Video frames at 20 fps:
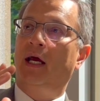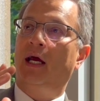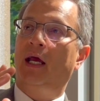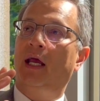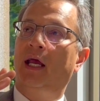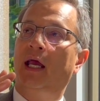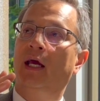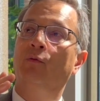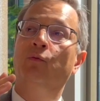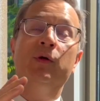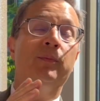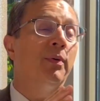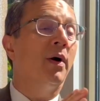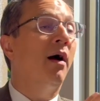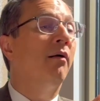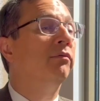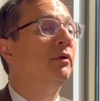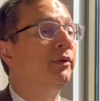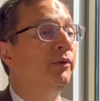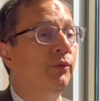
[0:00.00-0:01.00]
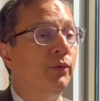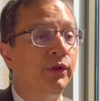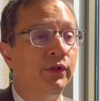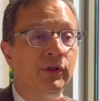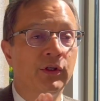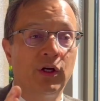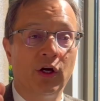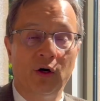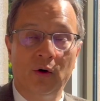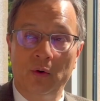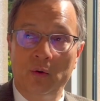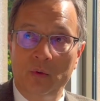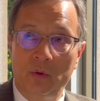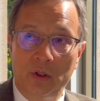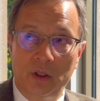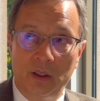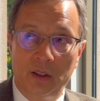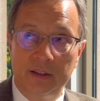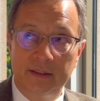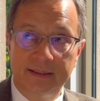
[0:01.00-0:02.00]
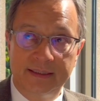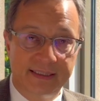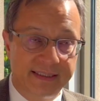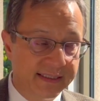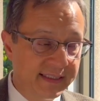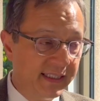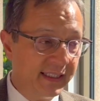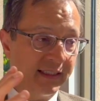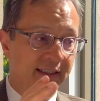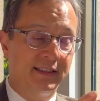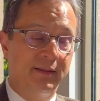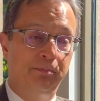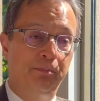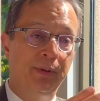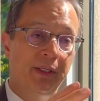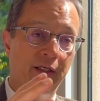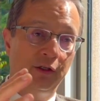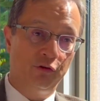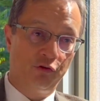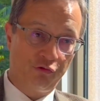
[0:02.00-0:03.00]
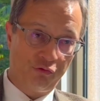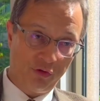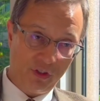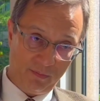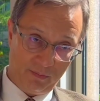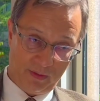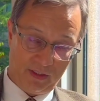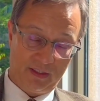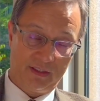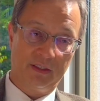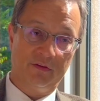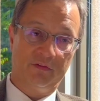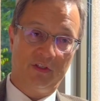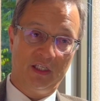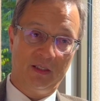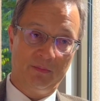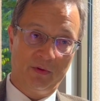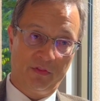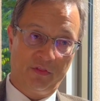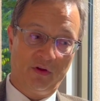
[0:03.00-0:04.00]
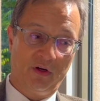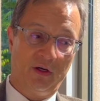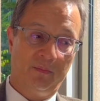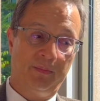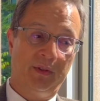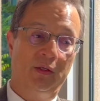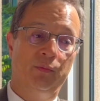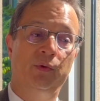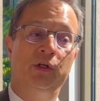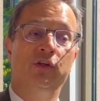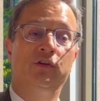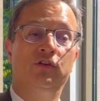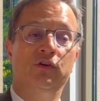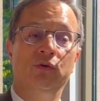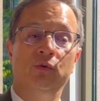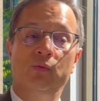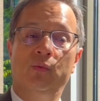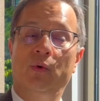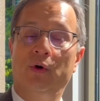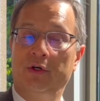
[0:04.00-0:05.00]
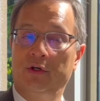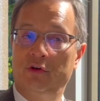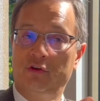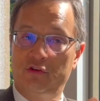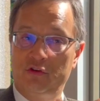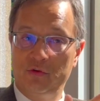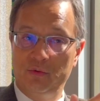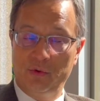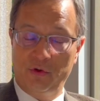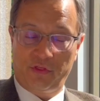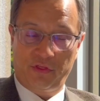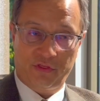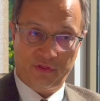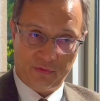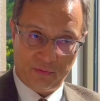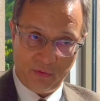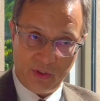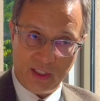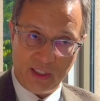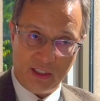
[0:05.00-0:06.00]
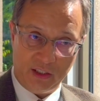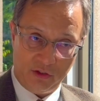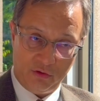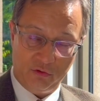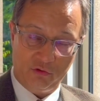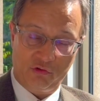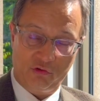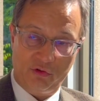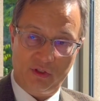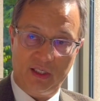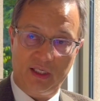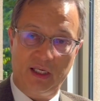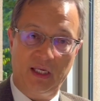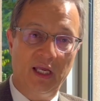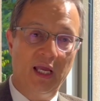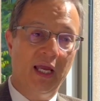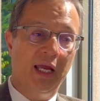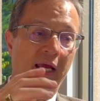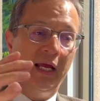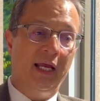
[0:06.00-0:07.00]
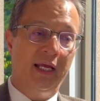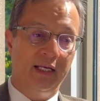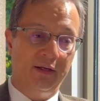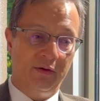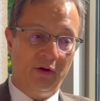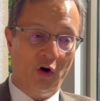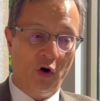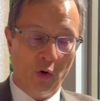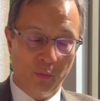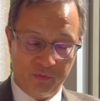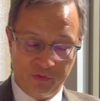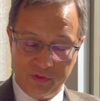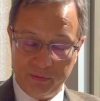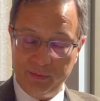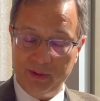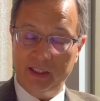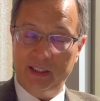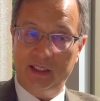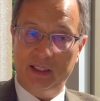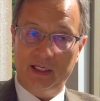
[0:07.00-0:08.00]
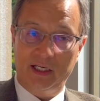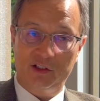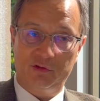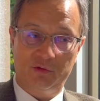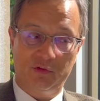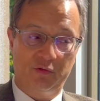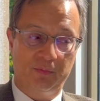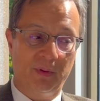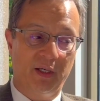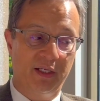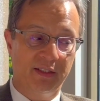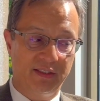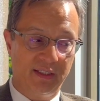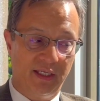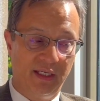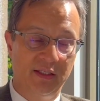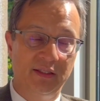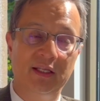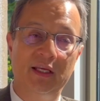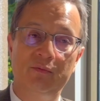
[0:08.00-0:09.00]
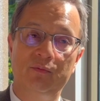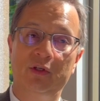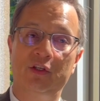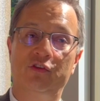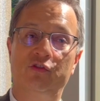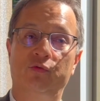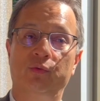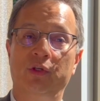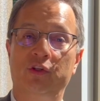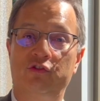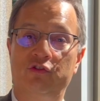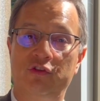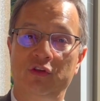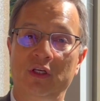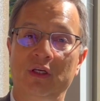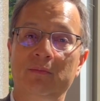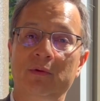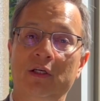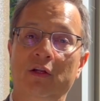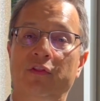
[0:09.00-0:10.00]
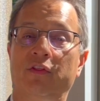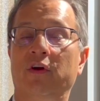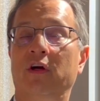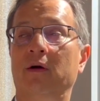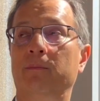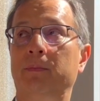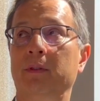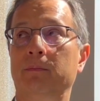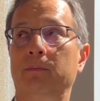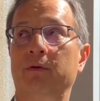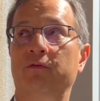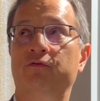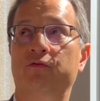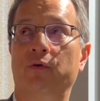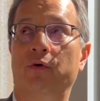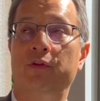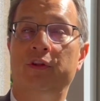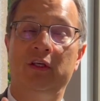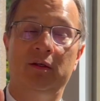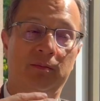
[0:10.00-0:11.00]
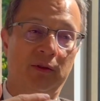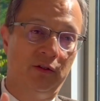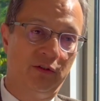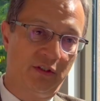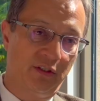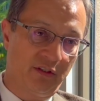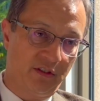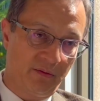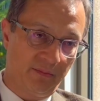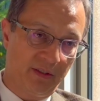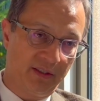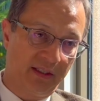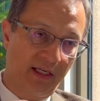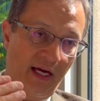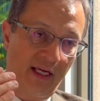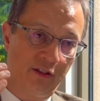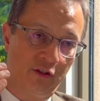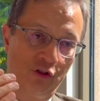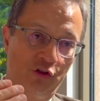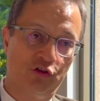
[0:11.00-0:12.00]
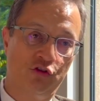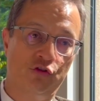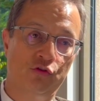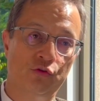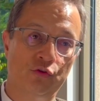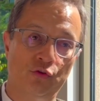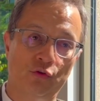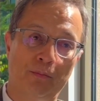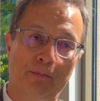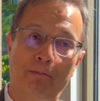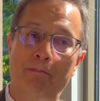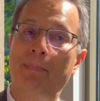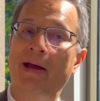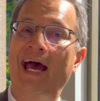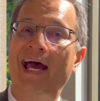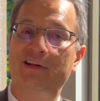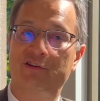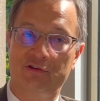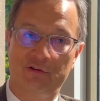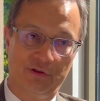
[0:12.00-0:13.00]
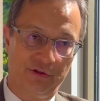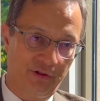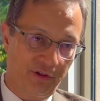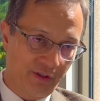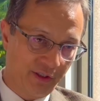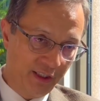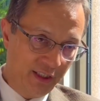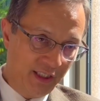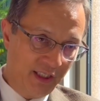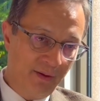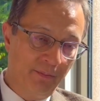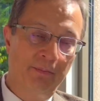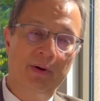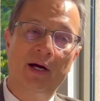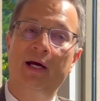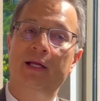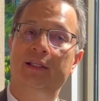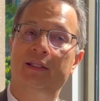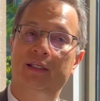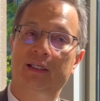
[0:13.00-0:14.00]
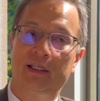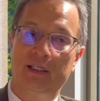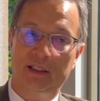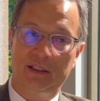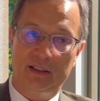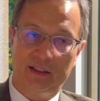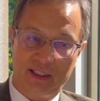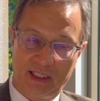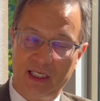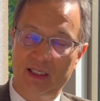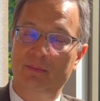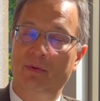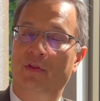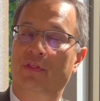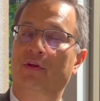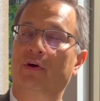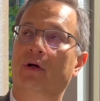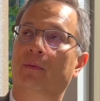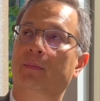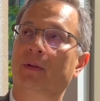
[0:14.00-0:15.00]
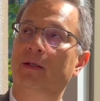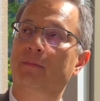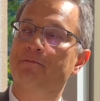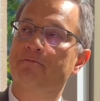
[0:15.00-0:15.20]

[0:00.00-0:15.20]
And we probably wouldn't go 6 big treatments of chemotherapy. We'd do 1 or 2 or 3 usually, and hopefully we get a nice response, and then we switch to immunotherapy before the immune system has gotten too battered by the chemotherapy.